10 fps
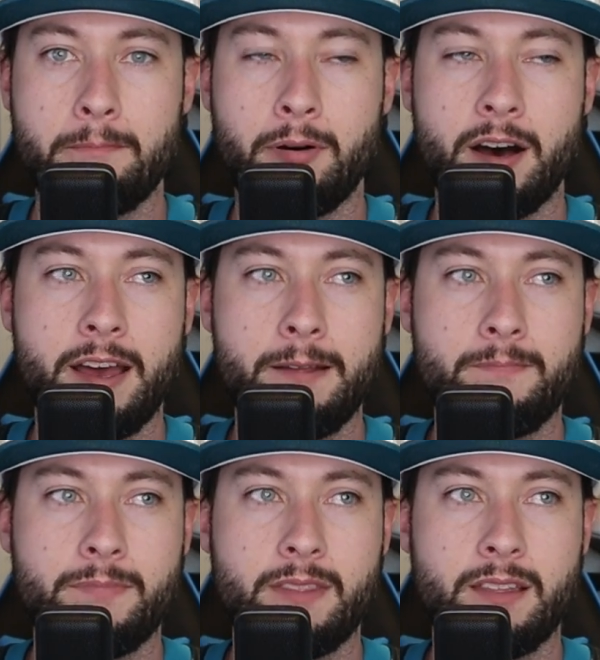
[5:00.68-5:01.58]
but
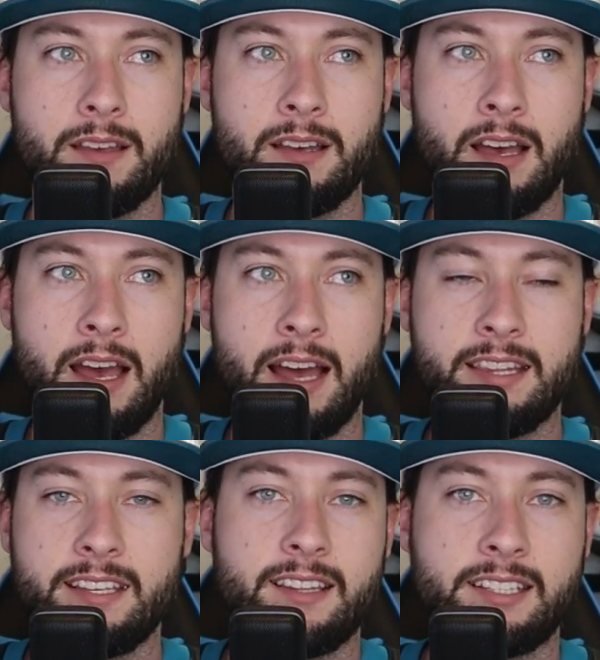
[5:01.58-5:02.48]

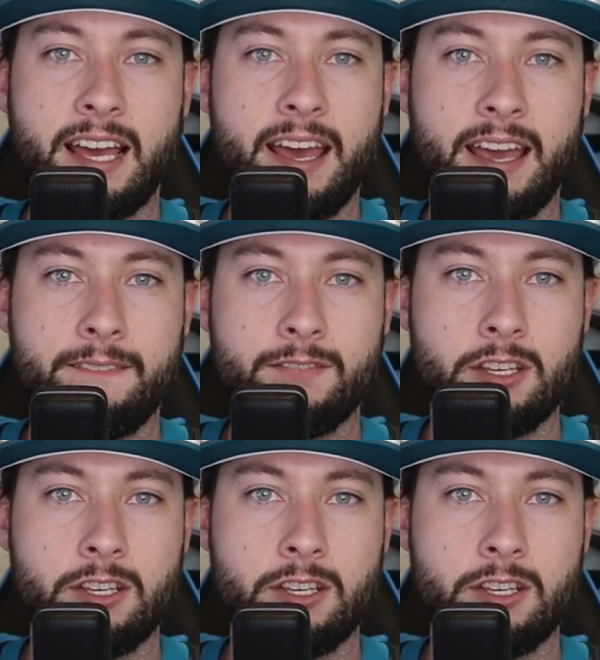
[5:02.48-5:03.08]
at the end of the day,